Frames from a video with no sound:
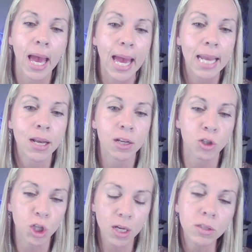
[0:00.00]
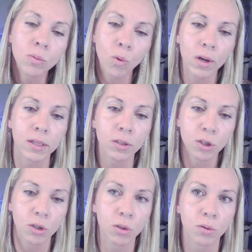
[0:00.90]
and just want
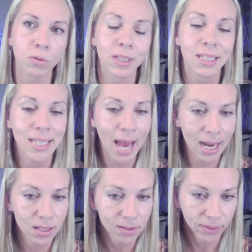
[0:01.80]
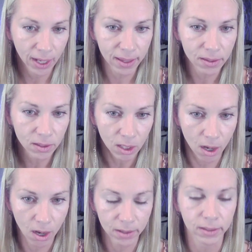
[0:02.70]
to satisfy the
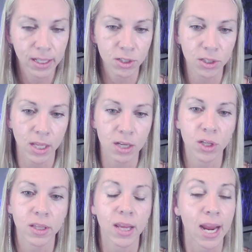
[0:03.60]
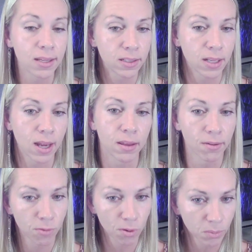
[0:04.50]
law, the legislation, the ACA, the
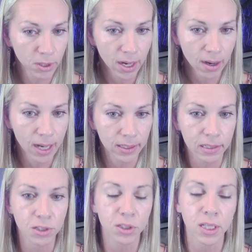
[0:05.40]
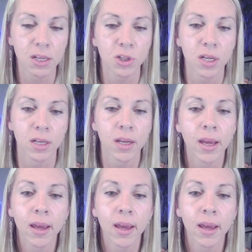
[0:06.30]
Affordable Care Act legislation